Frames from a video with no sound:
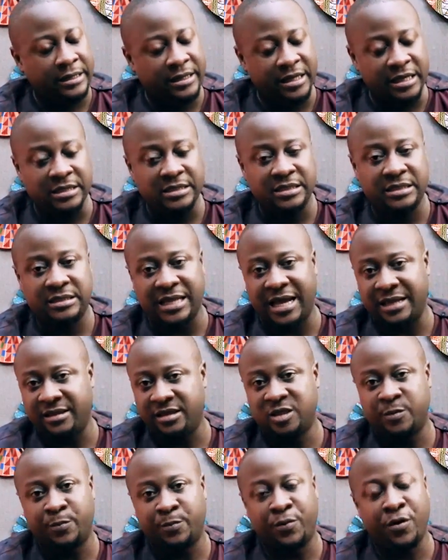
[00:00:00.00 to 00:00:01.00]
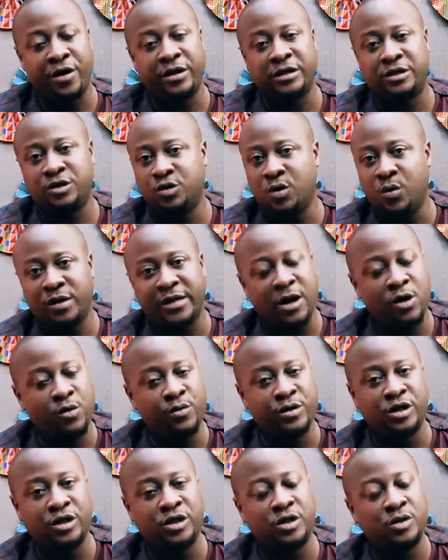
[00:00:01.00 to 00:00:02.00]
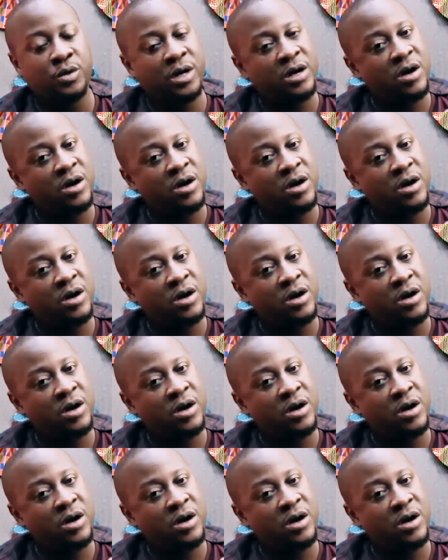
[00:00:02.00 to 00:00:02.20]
At this point, you know what I always do.